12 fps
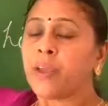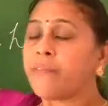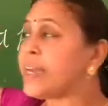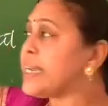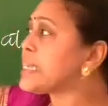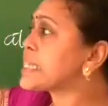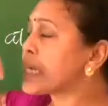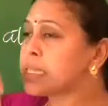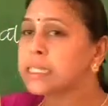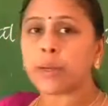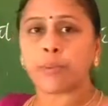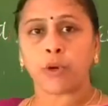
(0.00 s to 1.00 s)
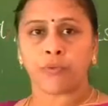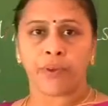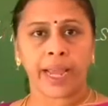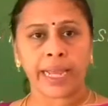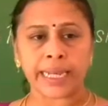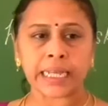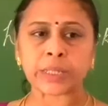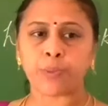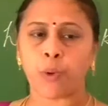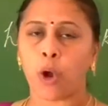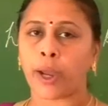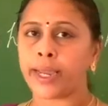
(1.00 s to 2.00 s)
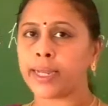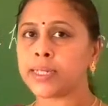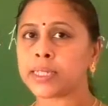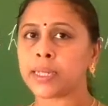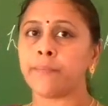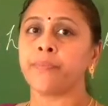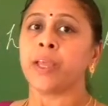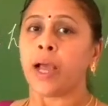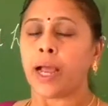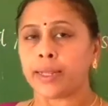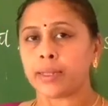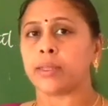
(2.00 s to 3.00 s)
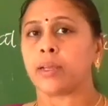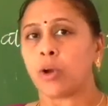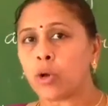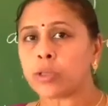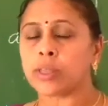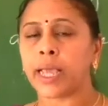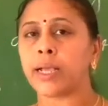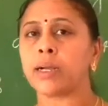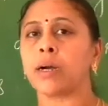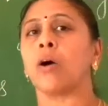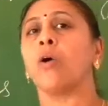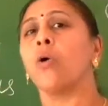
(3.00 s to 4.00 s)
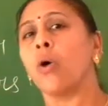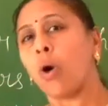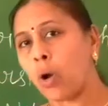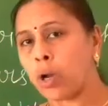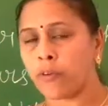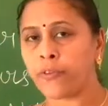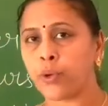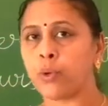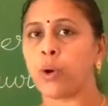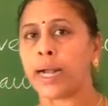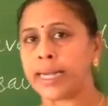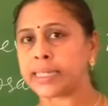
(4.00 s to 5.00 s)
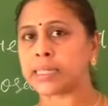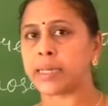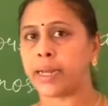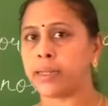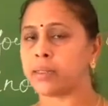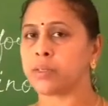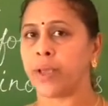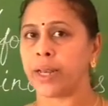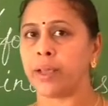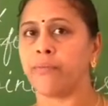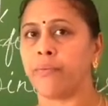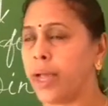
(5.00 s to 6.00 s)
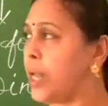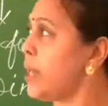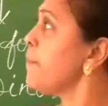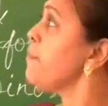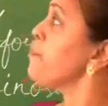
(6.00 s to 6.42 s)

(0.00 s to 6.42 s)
we discussed about various points. I think all of you understand this very well.